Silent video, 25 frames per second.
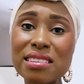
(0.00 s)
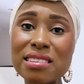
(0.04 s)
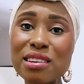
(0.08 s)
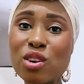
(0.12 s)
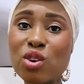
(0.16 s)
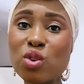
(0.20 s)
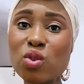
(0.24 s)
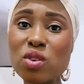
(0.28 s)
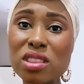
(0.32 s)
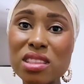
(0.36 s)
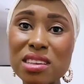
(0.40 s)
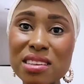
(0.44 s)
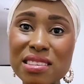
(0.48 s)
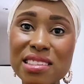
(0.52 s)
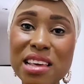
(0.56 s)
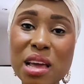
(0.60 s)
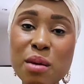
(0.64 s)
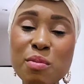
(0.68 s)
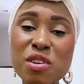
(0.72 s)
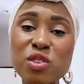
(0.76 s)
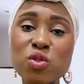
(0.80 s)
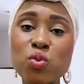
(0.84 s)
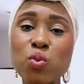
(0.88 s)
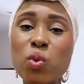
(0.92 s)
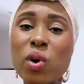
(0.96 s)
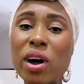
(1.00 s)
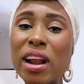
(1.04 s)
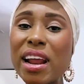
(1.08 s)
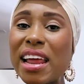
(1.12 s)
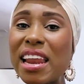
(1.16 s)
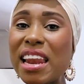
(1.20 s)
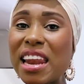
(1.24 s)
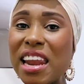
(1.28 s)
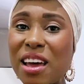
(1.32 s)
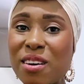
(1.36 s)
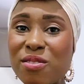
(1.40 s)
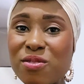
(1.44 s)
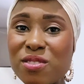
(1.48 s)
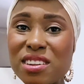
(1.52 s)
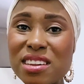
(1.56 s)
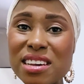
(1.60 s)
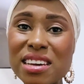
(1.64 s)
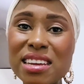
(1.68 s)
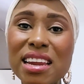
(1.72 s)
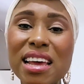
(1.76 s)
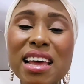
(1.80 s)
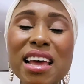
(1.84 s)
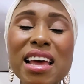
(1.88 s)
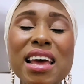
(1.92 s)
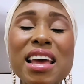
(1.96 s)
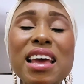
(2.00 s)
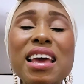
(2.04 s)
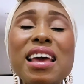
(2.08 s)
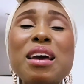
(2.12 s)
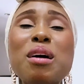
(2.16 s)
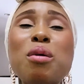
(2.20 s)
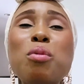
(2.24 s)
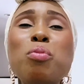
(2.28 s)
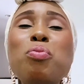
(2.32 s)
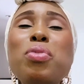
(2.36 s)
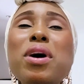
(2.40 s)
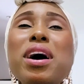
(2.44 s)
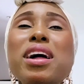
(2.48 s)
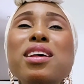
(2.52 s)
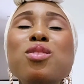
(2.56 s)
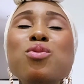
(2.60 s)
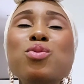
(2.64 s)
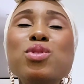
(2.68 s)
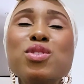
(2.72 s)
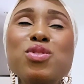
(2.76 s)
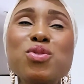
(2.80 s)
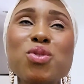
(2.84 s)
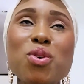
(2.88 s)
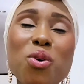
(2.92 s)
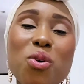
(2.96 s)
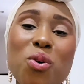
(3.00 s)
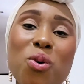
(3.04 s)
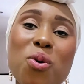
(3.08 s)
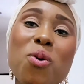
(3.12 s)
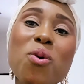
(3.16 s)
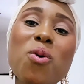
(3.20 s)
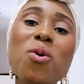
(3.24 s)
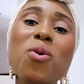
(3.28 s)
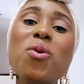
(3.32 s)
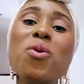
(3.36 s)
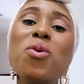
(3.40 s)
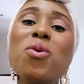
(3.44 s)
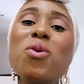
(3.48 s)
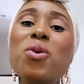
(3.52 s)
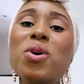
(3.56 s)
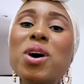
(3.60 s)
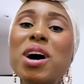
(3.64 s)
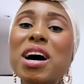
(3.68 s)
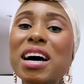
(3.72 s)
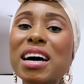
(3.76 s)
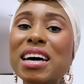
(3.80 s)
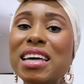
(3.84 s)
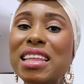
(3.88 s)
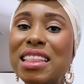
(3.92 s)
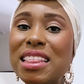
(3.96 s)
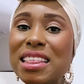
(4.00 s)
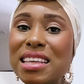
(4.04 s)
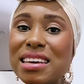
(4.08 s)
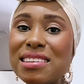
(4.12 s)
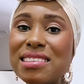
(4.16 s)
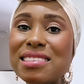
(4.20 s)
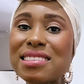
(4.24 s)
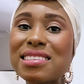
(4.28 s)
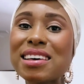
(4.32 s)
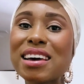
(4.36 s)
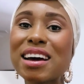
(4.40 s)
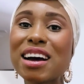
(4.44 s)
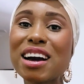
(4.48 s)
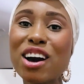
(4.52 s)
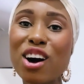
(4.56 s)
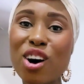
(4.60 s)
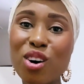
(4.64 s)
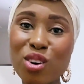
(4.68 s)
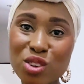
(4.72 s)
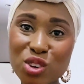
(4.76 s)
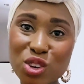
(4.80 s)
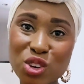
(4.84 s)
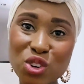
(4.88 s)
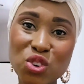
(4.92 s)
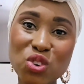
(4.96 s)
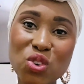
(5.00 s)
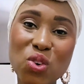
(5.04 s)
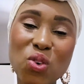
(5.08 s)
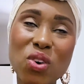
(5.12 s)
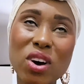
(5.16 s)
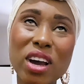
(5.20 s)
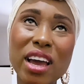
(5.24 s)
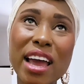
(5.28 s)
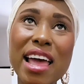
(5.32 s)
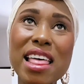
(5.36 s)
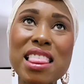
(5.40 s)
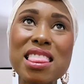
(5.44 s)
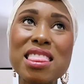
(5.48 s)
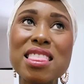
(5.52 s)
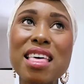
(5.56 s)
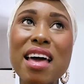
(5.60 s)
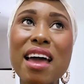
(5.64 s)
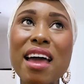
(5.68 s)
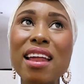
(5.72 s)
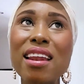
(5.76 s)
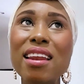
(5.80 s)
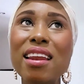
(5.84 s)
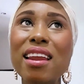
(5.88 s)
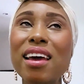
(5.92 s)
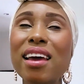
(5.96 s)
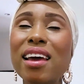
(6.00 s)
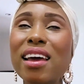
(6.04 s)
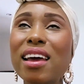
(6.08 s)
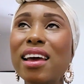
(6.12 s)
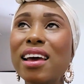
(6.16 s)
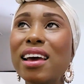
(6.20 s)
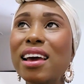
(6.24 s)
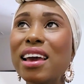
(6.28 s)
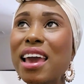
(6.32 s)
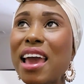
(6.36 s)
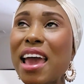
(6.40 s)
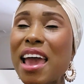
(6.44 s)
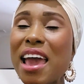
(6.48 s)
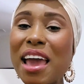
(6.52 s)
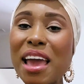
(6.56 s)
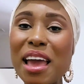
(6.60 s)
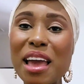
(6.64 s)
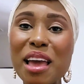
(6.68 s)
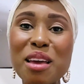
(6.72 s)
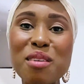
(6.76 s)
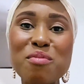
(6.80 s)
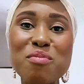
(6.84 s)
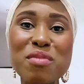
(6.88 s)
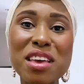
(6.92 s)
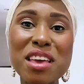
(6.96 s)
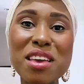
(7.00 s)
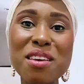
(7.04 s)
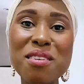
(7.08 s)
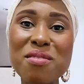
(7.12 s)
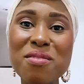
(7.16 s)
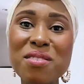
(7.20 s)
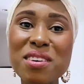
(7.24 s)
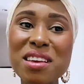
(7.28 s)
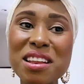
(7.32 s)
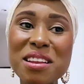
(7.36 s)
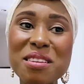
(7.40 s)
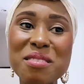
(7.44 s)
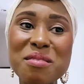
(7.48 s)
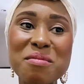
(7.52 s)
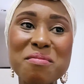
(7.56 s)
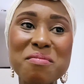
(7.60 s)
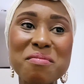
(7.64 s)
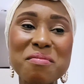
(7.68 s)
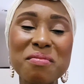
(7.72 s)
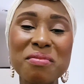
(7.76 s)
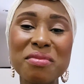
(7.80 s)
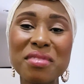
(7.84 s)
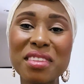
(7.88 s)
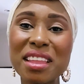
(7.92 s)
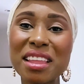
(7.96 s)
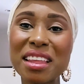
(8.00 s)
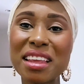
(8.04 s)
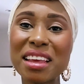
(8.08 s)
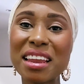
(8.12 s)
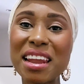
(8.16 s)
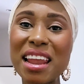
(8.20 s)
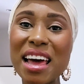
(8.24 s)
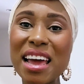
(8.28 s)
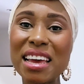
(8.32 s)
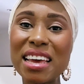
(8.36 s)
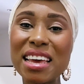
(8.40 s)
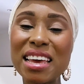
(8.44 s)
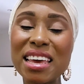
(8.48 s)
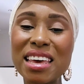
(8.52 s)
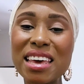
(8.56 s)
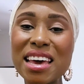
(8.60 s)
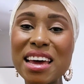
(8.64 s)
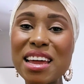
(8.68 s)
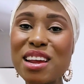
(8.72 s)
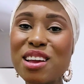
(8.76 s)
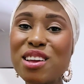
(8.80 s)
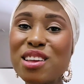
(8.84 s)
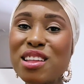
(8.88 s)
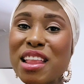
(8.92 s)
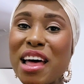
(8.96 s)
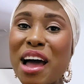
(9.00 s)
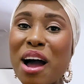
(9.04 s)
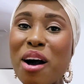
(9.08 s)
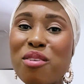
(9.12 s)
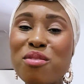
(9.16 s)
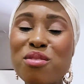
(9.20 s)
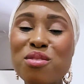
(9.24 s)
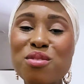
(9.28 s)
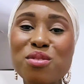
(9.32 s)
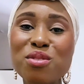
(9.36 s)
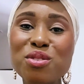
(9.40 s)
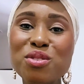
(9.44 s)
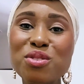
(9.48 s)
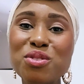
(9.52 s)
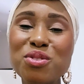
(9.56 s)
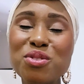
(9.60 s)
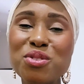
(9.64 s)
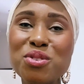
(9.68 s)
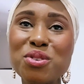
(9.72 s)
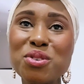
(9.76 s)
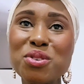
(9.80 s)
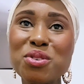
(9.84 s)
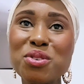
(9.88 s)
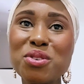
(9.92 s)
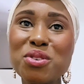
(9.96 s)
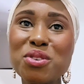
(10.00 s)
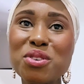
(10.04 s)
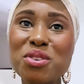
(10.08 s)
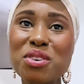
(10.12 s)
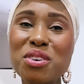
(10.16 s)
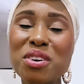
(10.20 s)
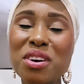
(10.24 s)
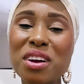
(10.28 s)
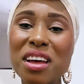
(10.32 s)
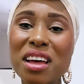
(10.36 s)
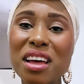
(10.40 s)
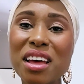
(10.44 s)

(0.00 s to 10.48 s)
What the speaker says: look the same as what I left it. But it was all this culture shock. And then came even like getting now used to